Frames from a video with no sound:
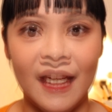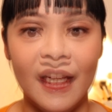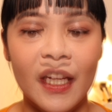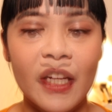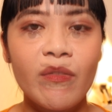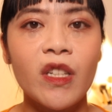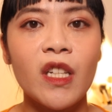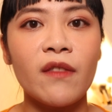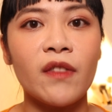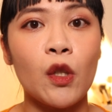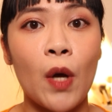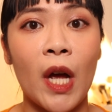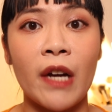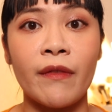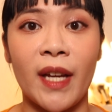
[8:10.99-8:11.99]
Even if you
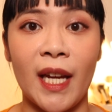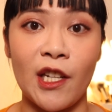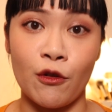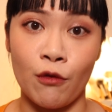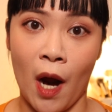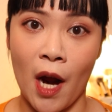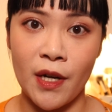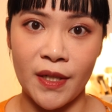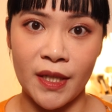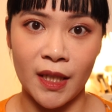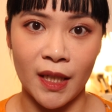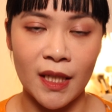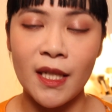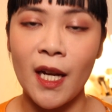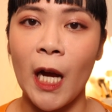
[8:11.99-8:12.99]
have a drier
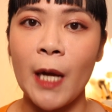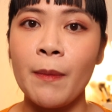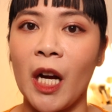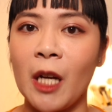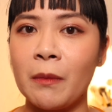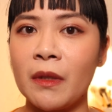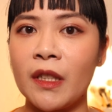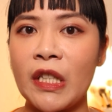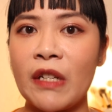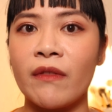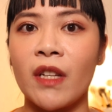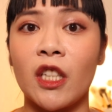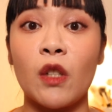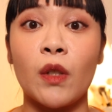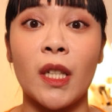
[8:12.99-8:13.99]
skin type, I believe that
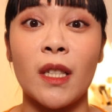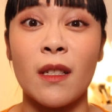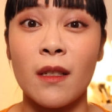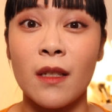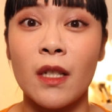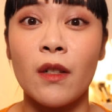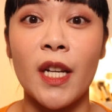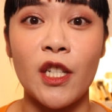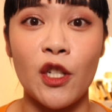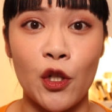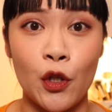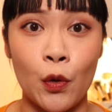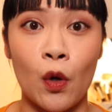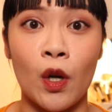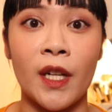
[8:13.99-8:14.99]
you can still
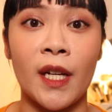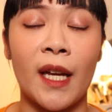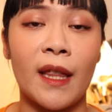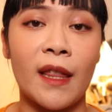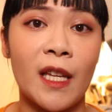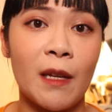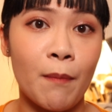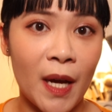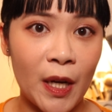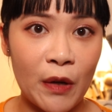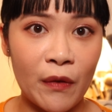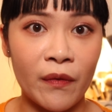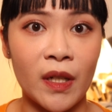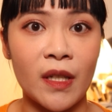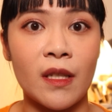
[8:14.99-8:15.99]
enjoy the
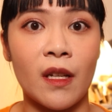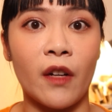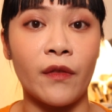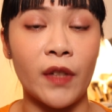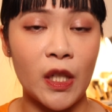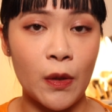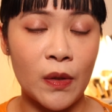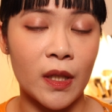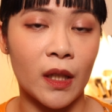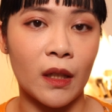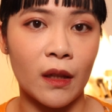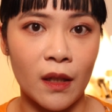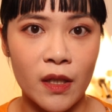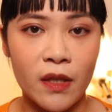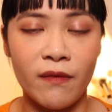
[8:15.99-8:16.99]
benefits of using
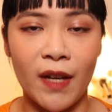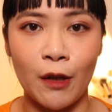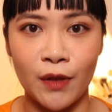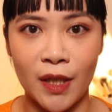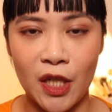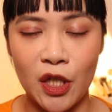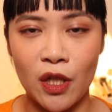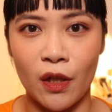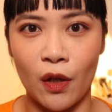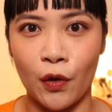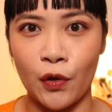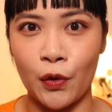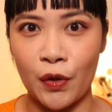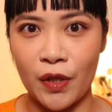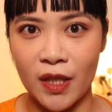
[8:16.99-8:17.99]
this foundation on
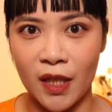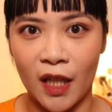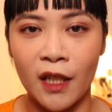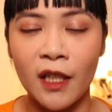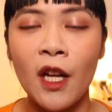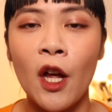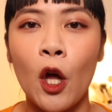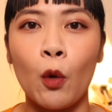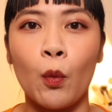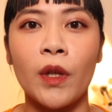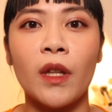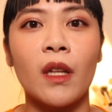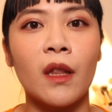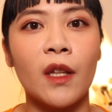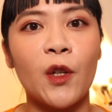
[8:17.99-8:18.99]
your skin with
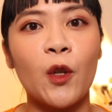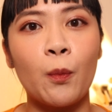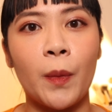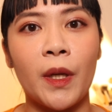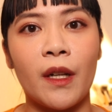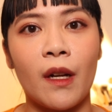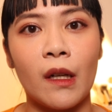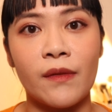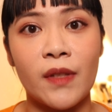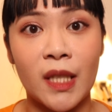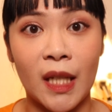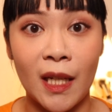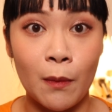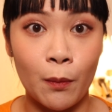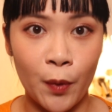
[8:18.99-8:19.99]
a little bit of
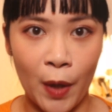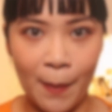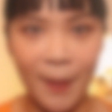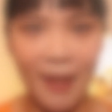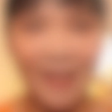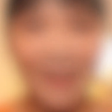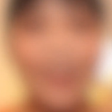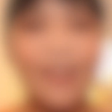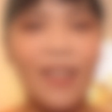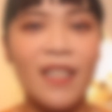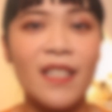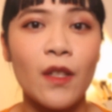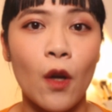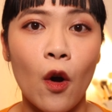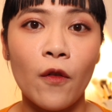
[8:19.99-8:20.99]
skin prepping. That
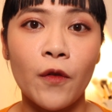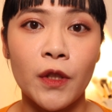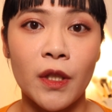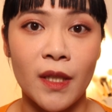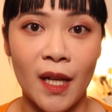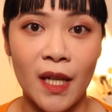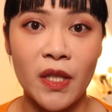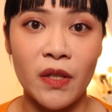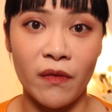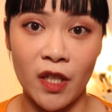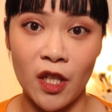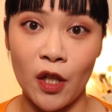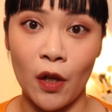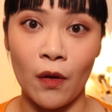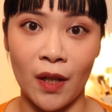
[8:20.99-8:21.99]
is all for today's
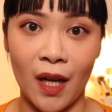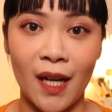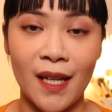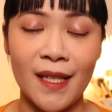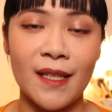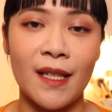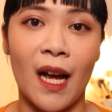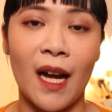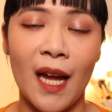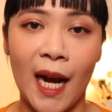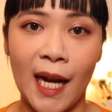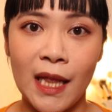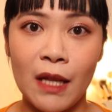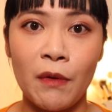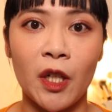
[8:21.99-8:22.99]
video, guys. I
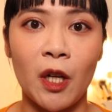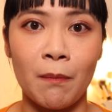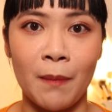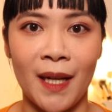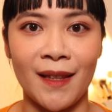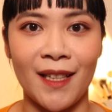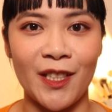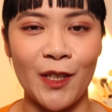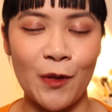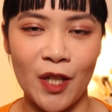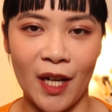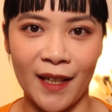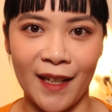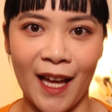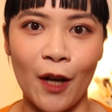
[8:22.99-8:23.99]
highly recommend that you
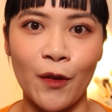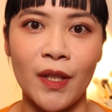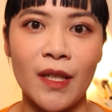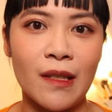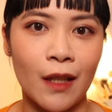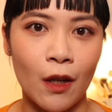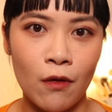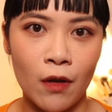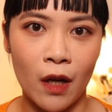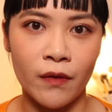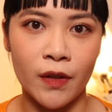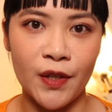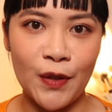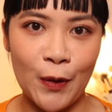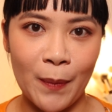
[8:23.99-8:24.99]
check out this Kill
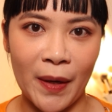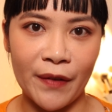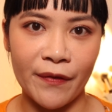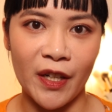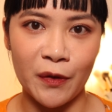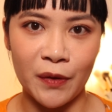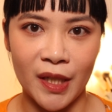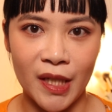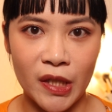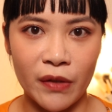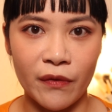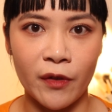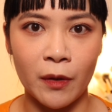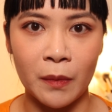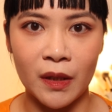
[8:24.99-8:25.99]
Cover New Matte Foundation
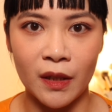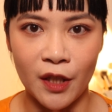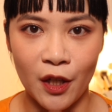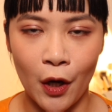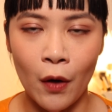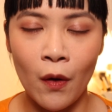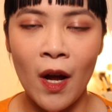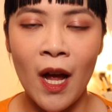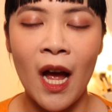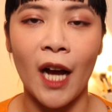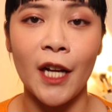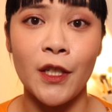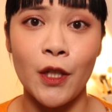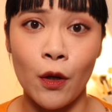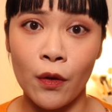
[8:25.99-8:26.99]
from Clio.
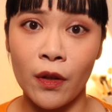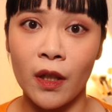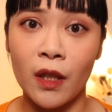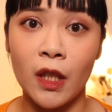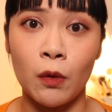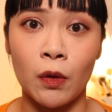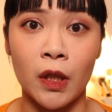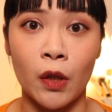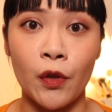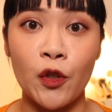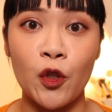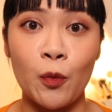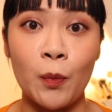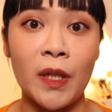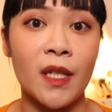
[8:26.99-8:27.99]
I don't think you're going
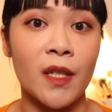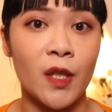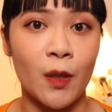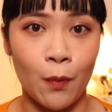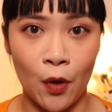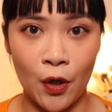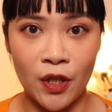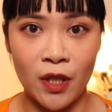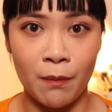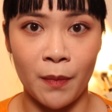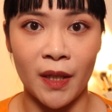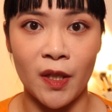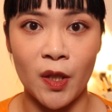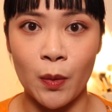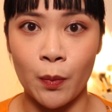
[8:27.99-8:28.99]
to be disappointed by
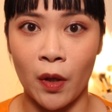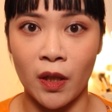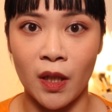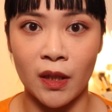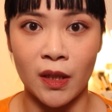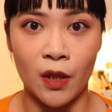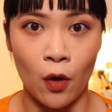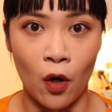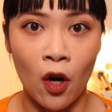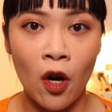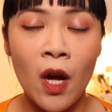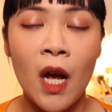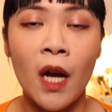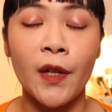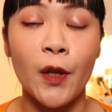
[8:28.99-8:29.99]
this product at all,
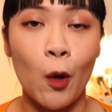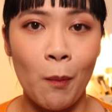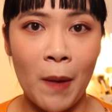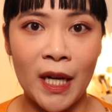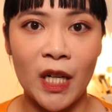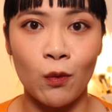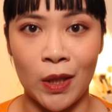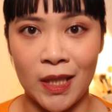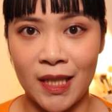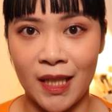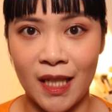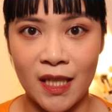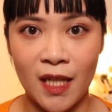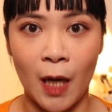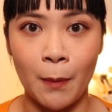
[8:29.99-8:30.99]
no matter what
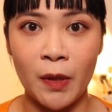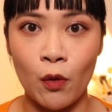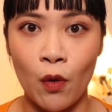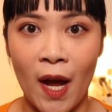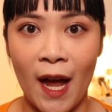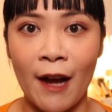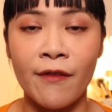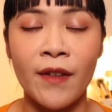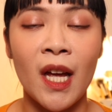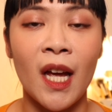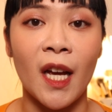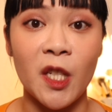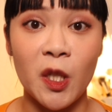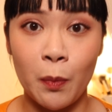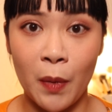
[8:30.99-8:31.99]
skin type you have,
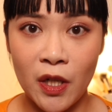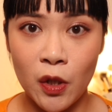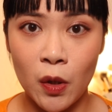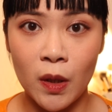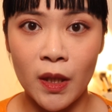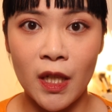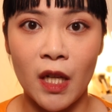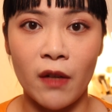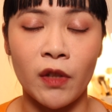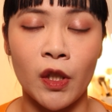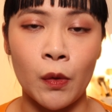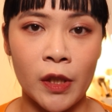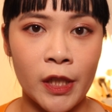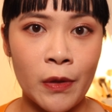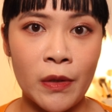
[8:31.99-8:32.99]
especially if
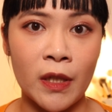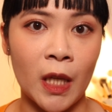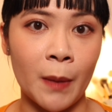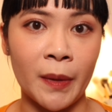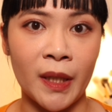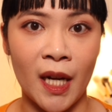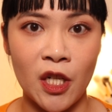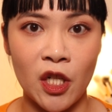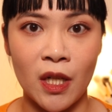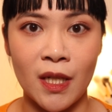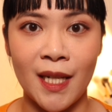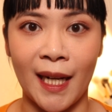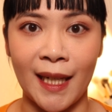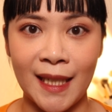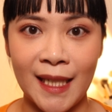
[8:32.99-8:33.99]
you use the application
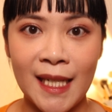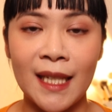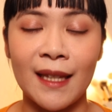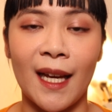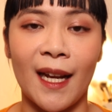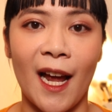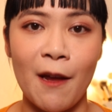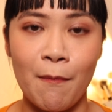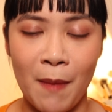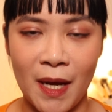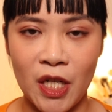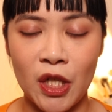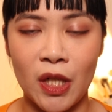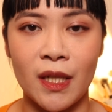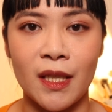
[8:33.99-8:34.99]
technique that I
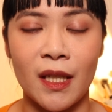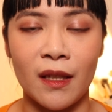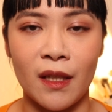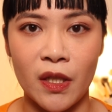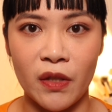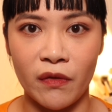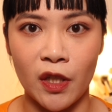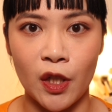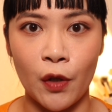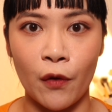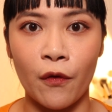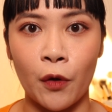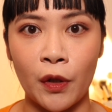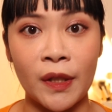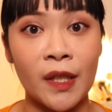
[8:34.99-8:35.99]
mentioned in this video
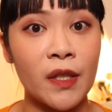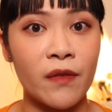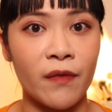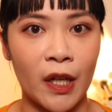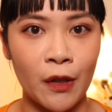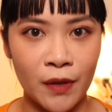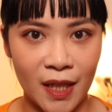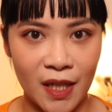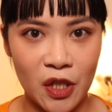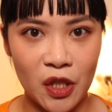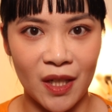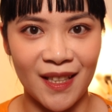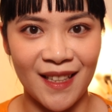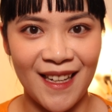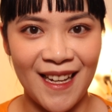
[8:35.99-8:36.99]
for this
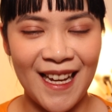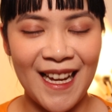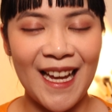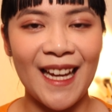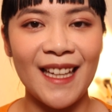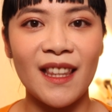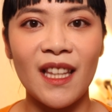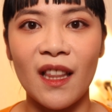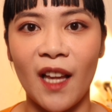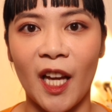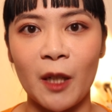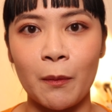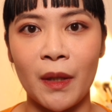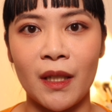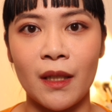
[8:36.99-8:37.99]
foundation. Hit the
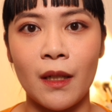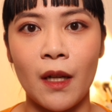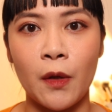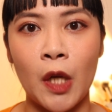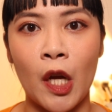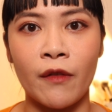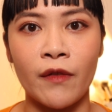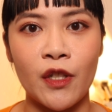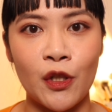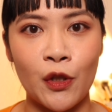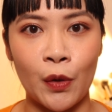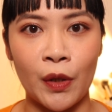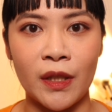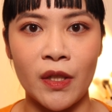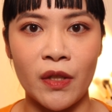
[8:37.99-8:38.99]
like button if you have
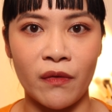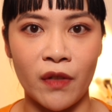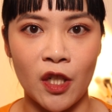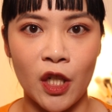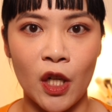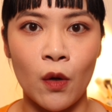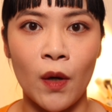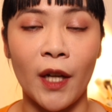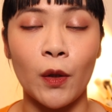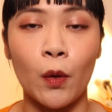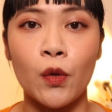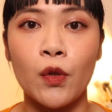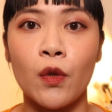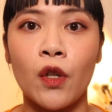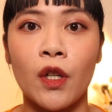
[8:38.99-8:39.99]
enjoyed this video, and
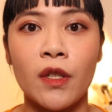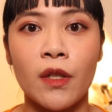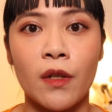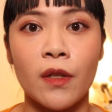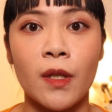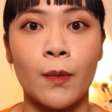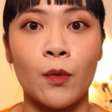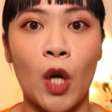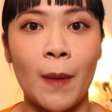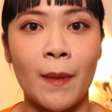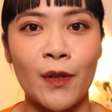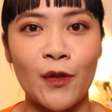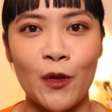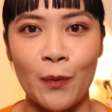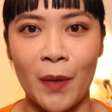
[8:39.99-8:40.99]
also consider
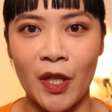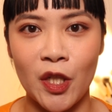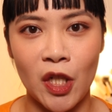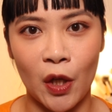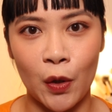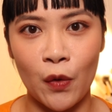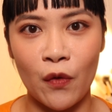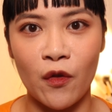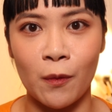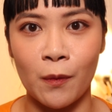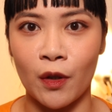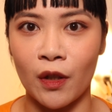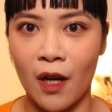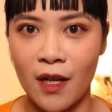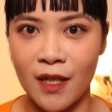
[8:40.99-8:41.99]
subscribing to my channel for more
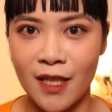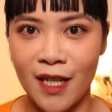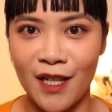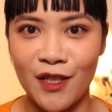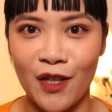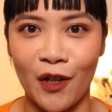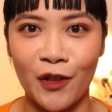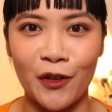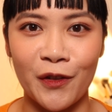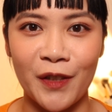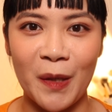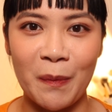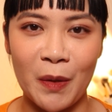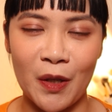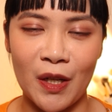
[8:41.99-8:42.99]
content on
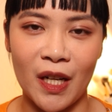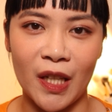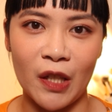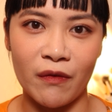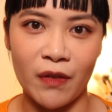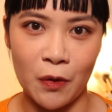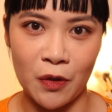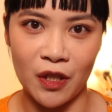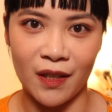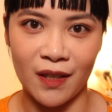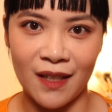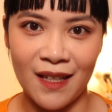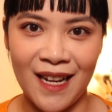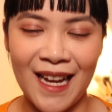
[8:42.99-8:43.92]
Korean beauty in the future.